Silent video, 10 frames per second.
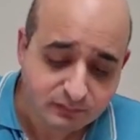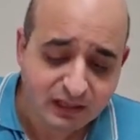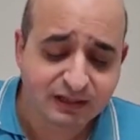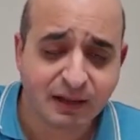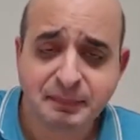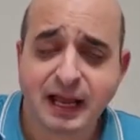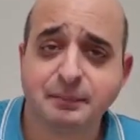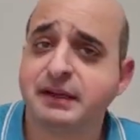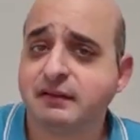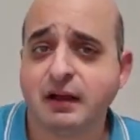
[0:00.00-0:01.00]
Lamb can
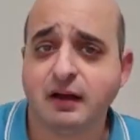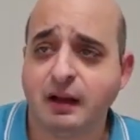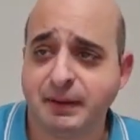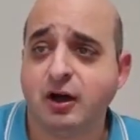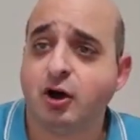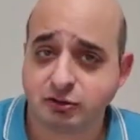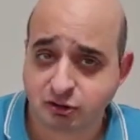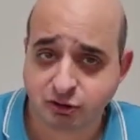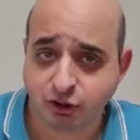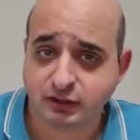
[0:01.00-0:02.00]
be a bit harder
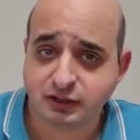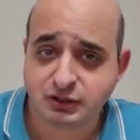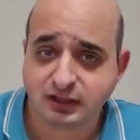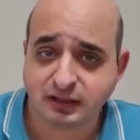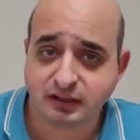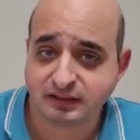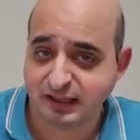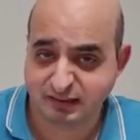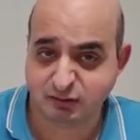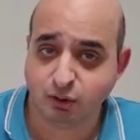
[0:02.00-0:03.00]
to cook than chicken, it
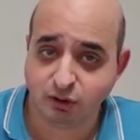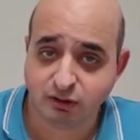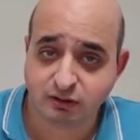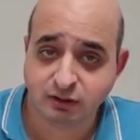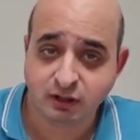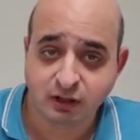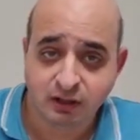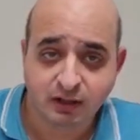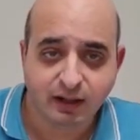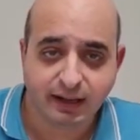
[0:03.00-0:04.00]
takes longer,
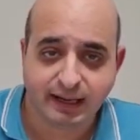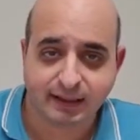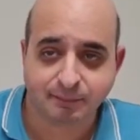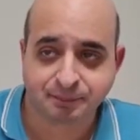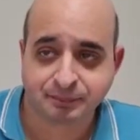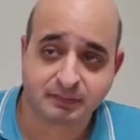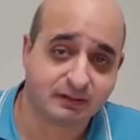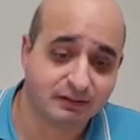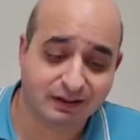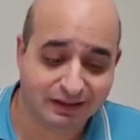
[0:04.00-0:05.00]
and
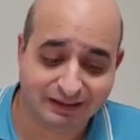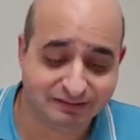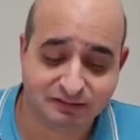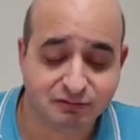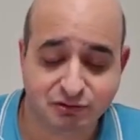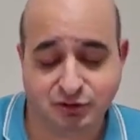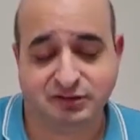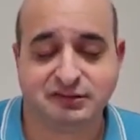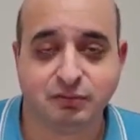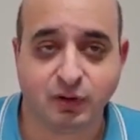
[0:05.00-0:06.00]
it's
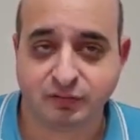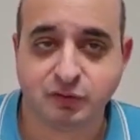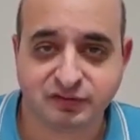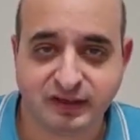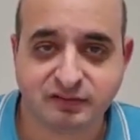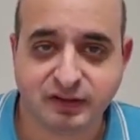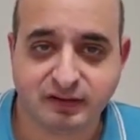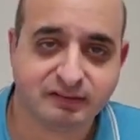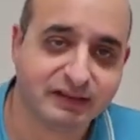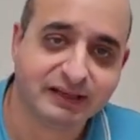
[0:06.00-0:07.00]
just one of those things where
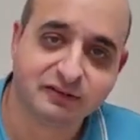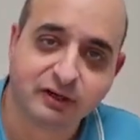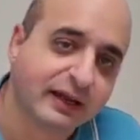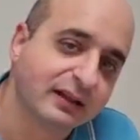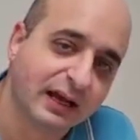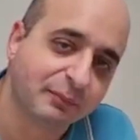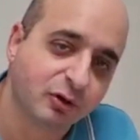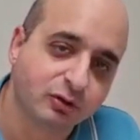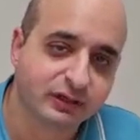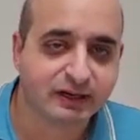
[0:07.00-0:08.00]
it's easier to get lamb
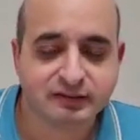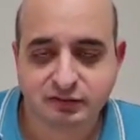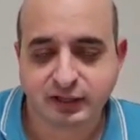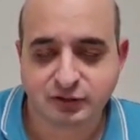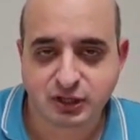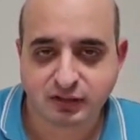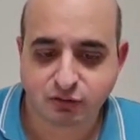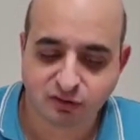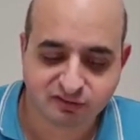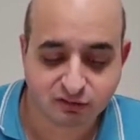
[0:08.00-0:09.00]
wrong than it is to get chicken
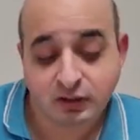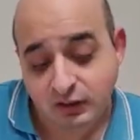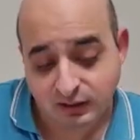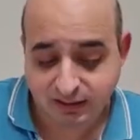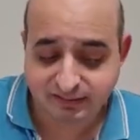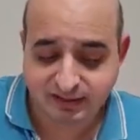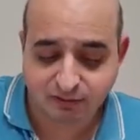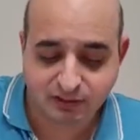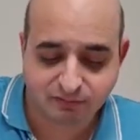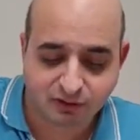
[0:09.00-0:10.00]
wrong, so let's see
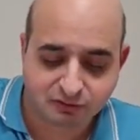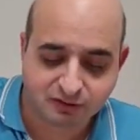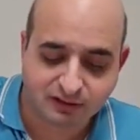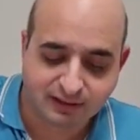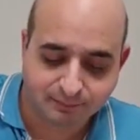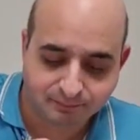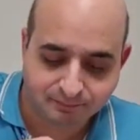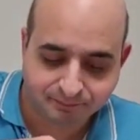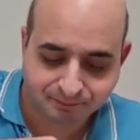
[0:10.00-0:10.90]
how they've done their lamb.